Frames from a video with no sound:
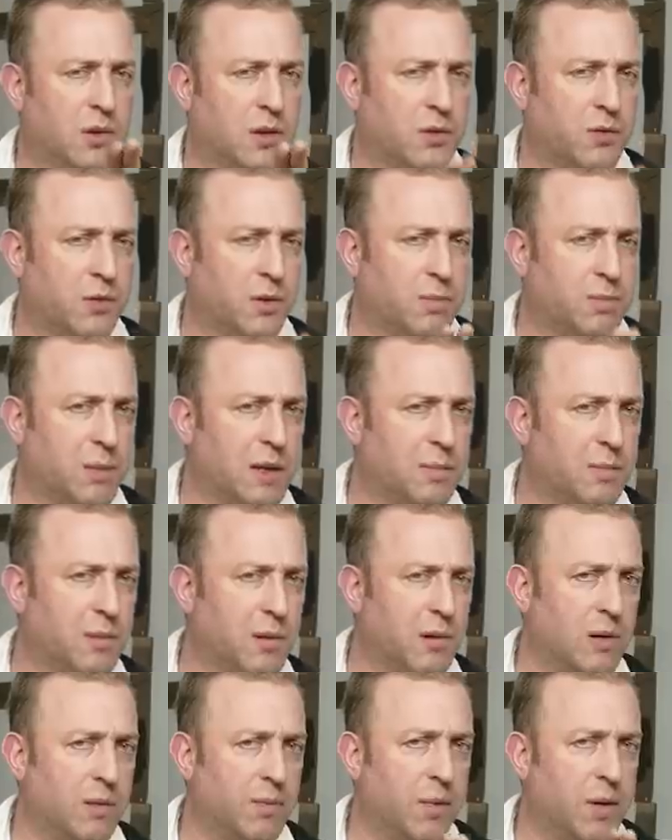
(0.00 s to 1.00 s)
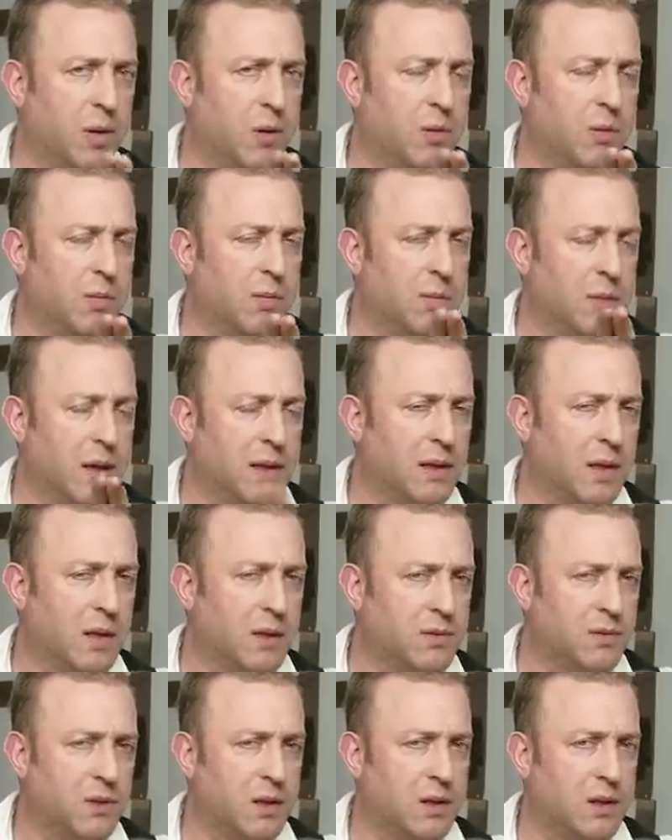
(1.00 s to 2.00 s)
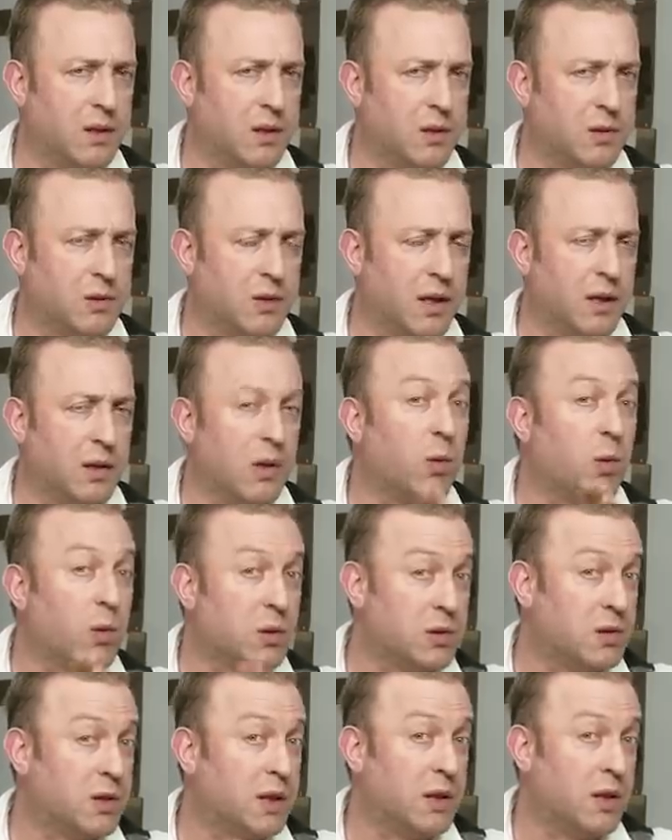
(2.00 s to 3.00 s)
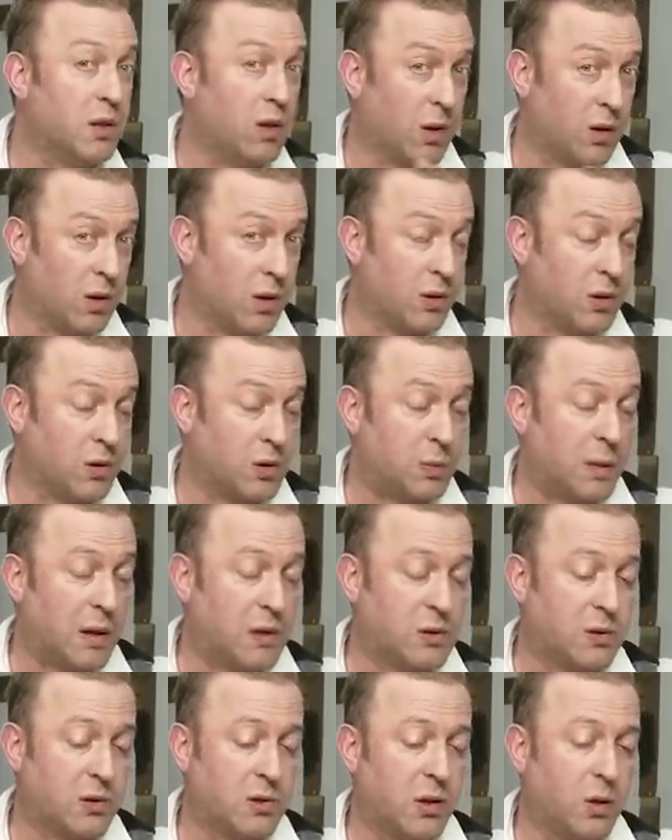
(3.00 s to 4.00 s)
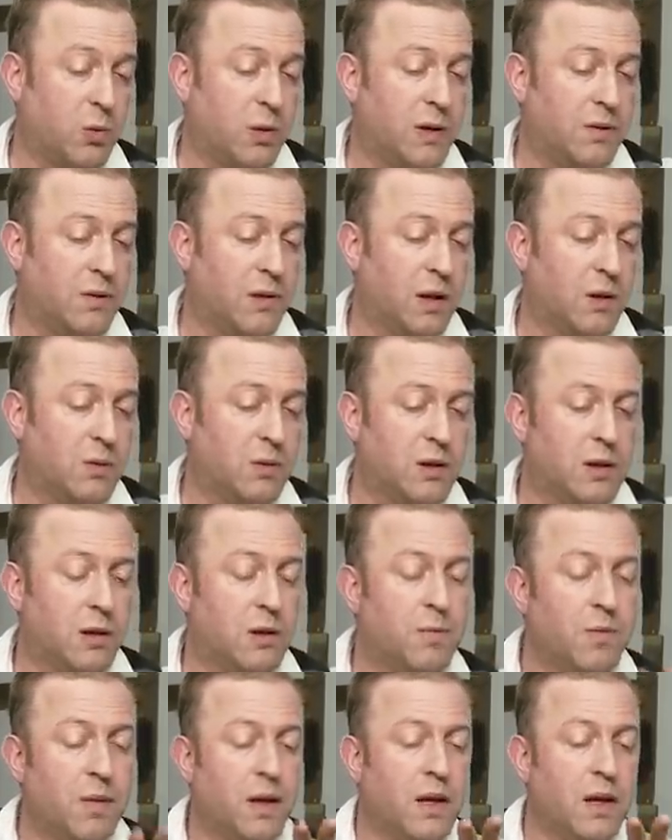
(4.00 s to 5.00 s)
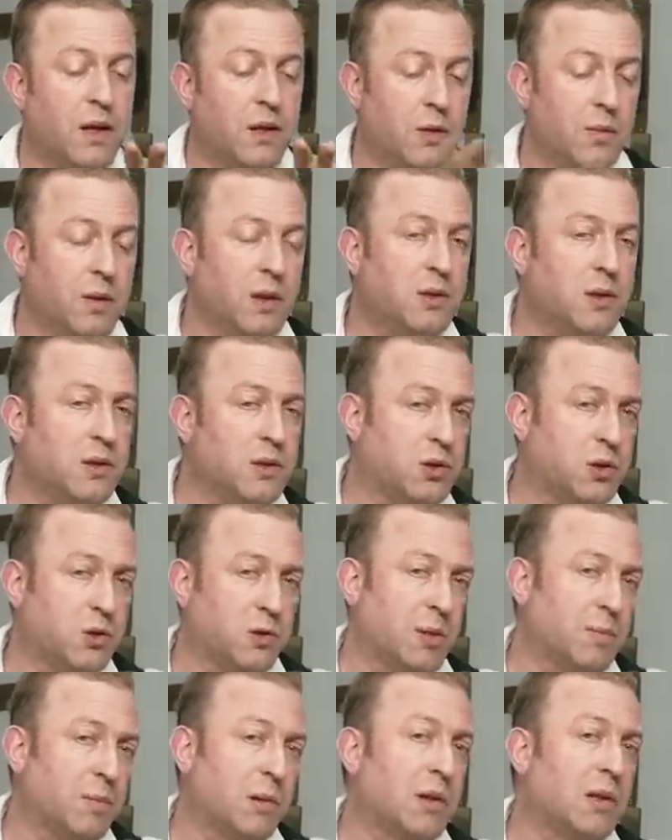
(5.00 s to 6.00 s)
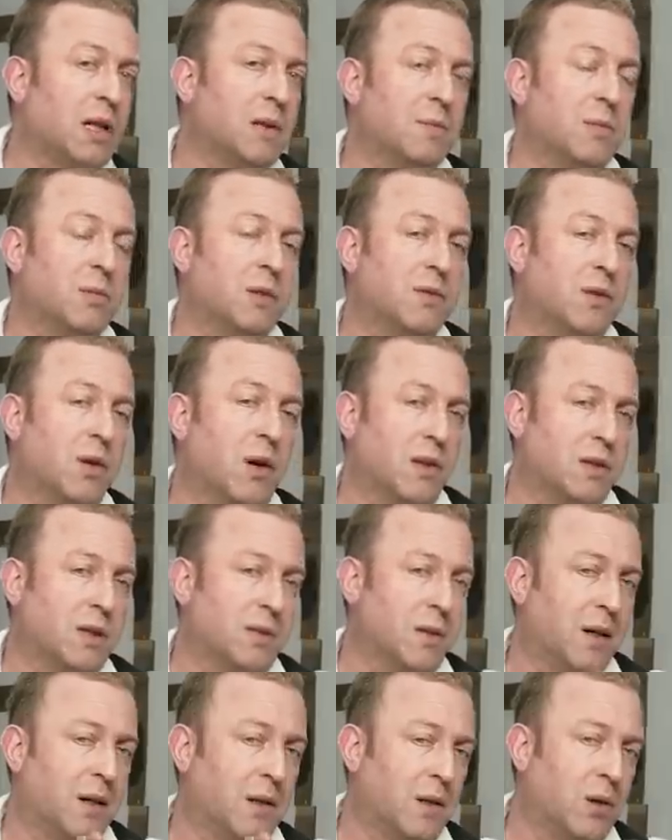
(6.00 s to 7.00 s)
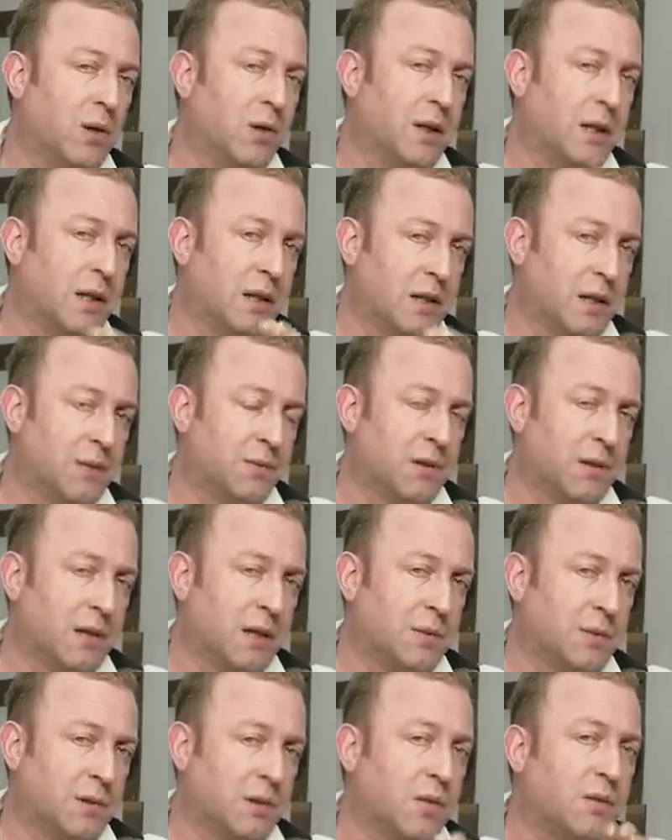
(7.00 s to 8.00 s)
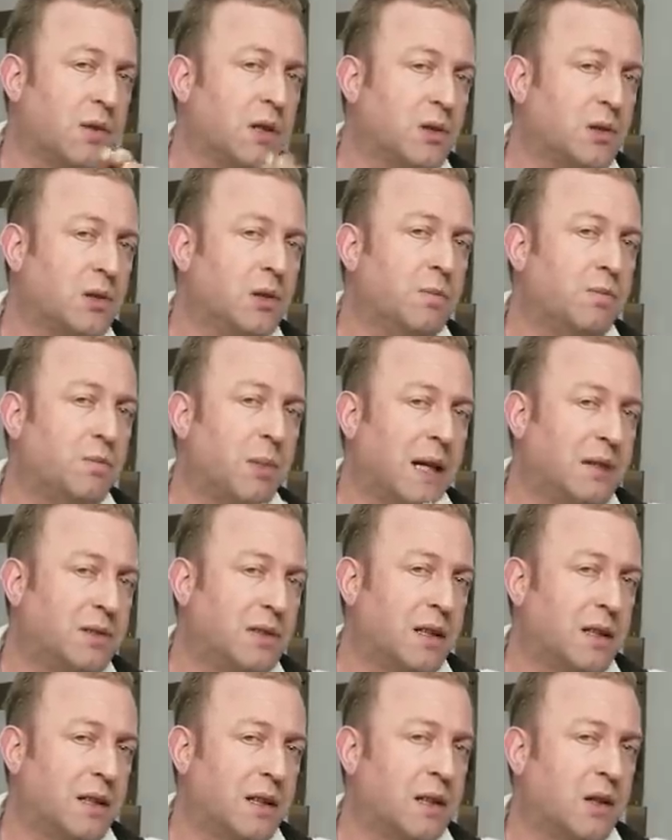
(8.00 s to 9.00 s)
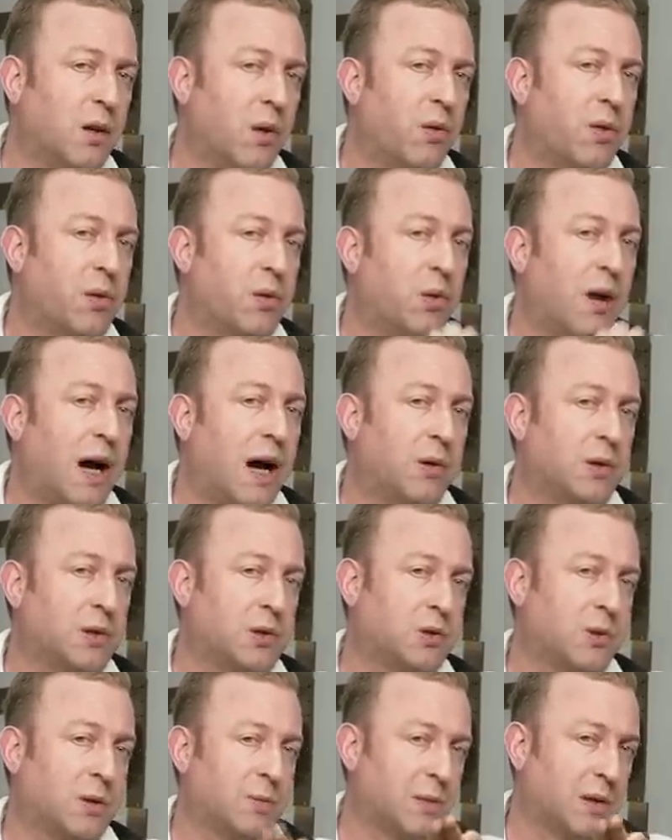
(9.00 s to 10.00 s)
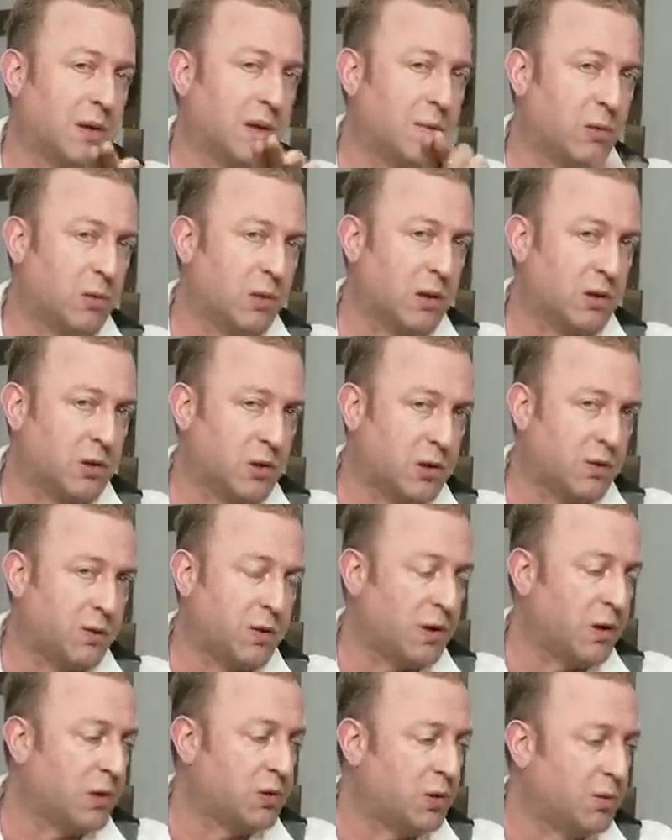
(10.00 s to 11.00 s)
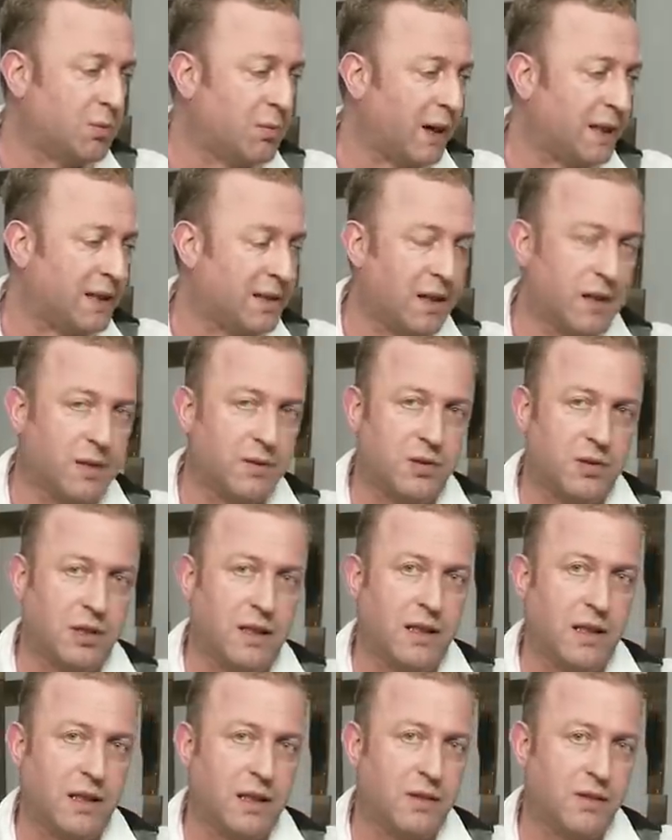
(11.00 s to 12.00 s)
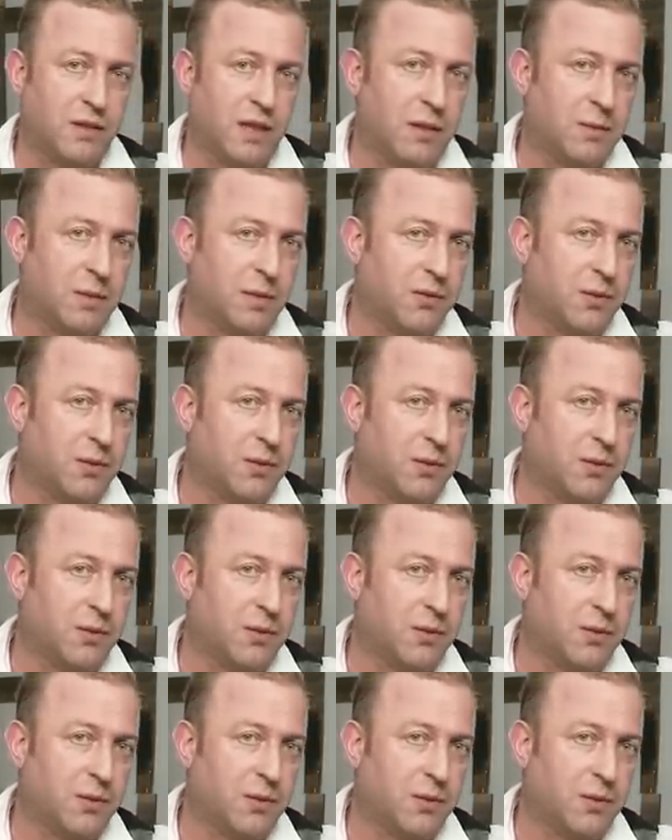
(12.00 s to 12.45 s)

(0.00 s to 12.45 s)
Just for people who might not have seen your channel or seen our other specials that we've done with you, you mentioned the stripper clip and we've talked about loading and different clips and stuff. Could you basically go through how a stripper clip works just for those who might not have seen any of that